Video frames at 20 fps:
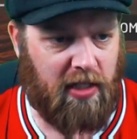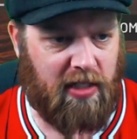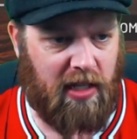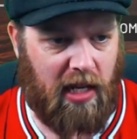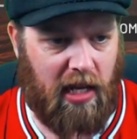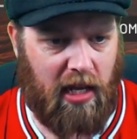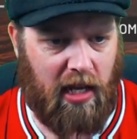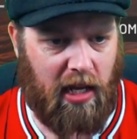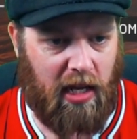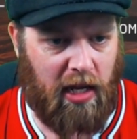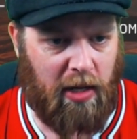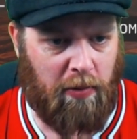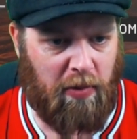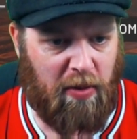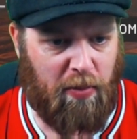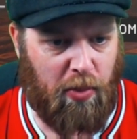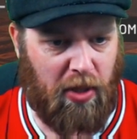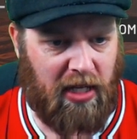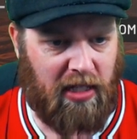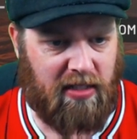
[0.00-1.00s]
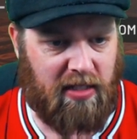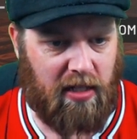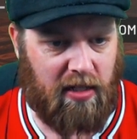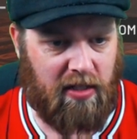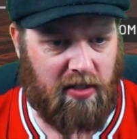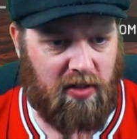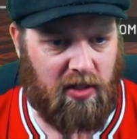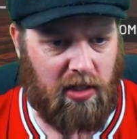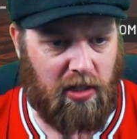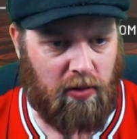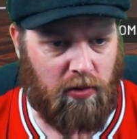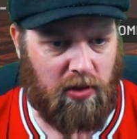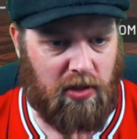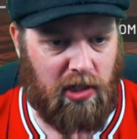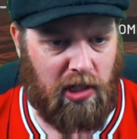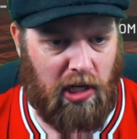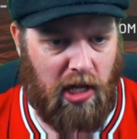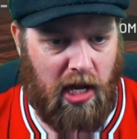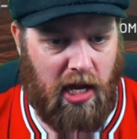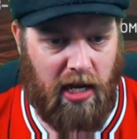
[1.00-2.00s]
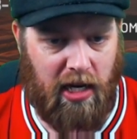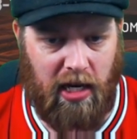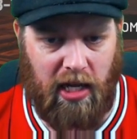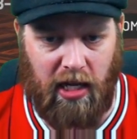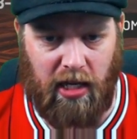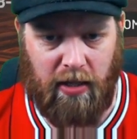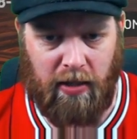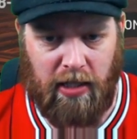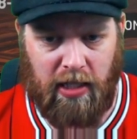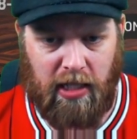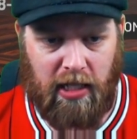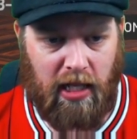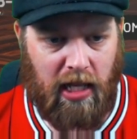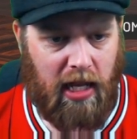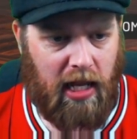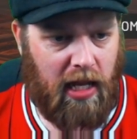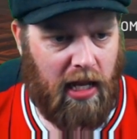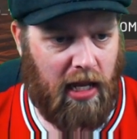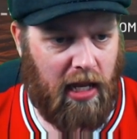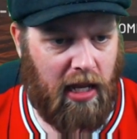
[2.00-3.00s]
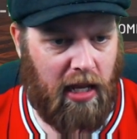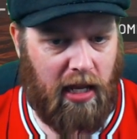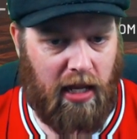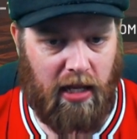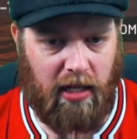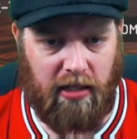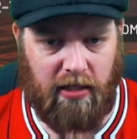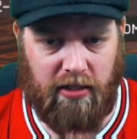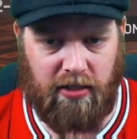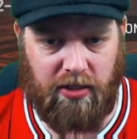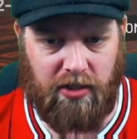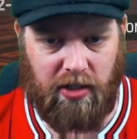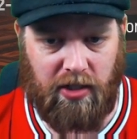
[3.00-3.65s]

and we beat the St. Louis Lightning, and